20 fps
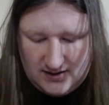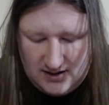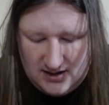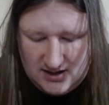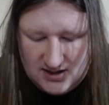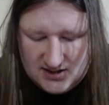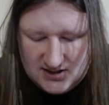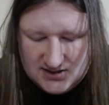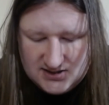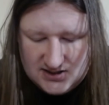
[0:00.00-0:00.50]

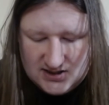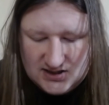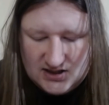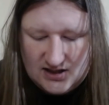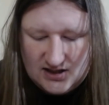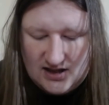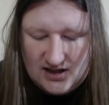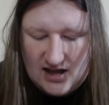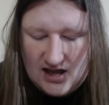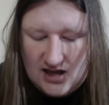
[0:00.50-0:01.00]
is
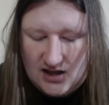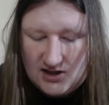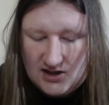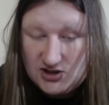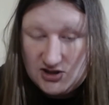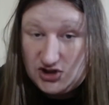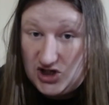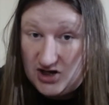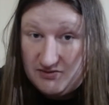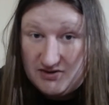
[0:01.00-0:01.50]
a
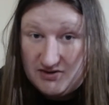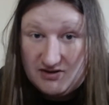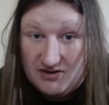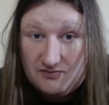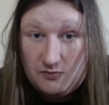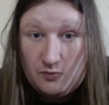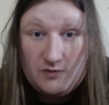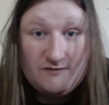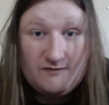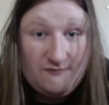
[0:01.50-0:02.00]
enchantment
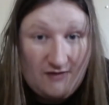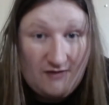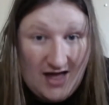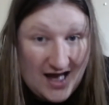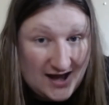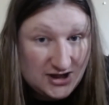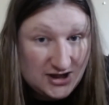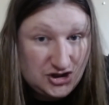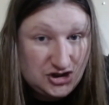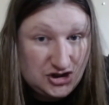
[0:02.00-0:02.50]
with
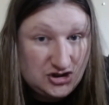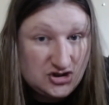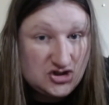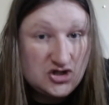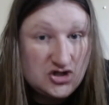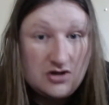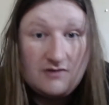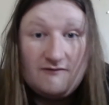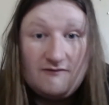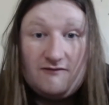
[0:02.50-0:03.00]
flash, so
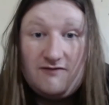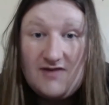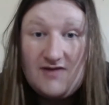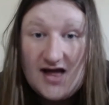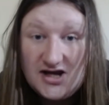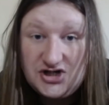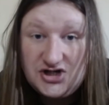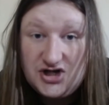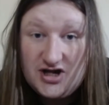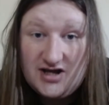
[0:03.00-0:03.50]
you can
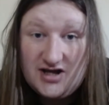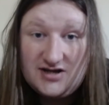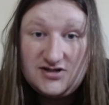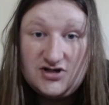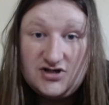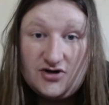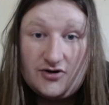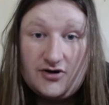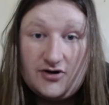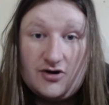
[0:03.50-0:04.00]
flash it in
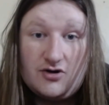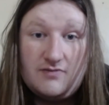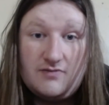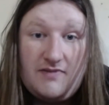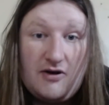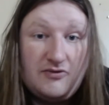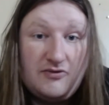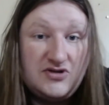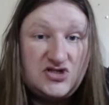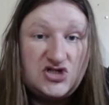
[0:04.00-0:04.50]
during your
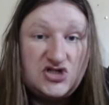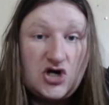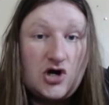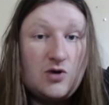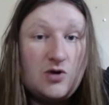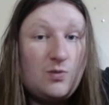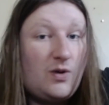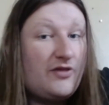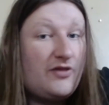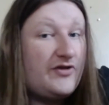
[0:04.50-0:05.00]
opponent's
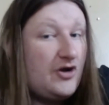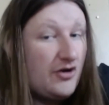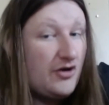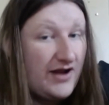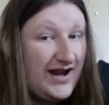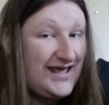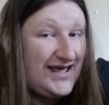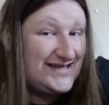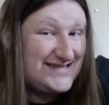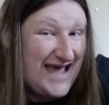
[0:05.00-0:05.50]
turn while they're
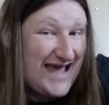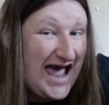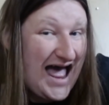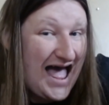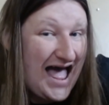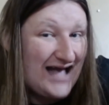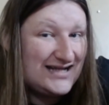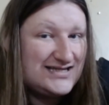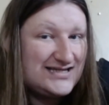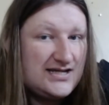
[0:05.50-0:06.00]
getting
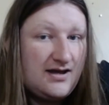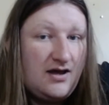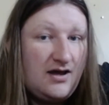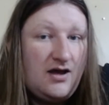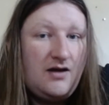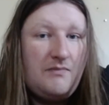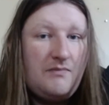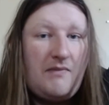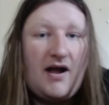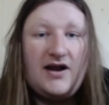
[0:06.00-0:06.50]
attacked
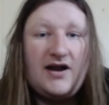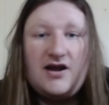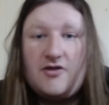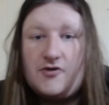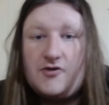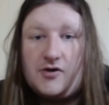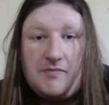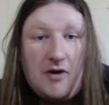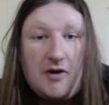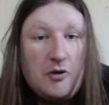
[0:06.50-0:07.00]
by another
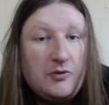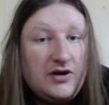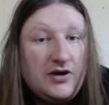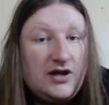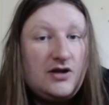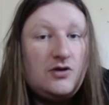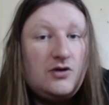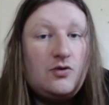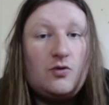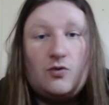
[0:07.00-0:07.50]

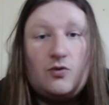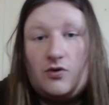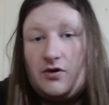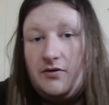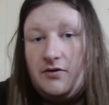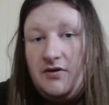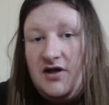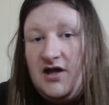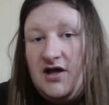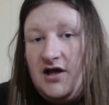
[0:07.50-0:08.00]
opponent, or
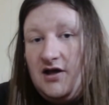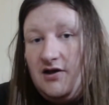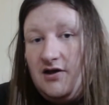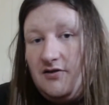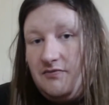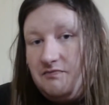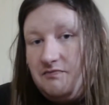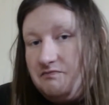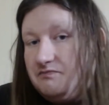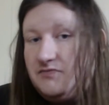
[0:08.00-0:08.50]

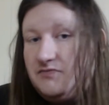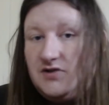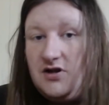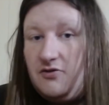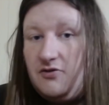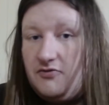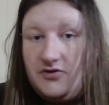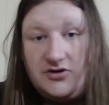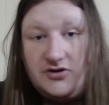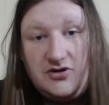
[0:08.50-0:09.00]

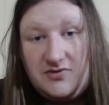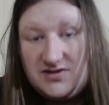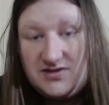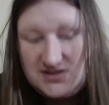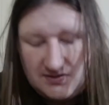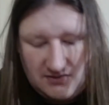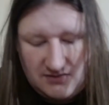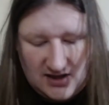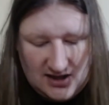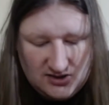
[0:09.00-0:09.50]
they're doing
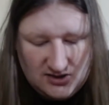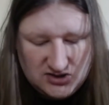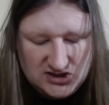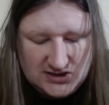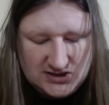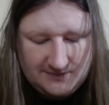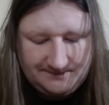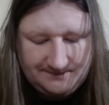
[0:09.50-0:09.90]
something else.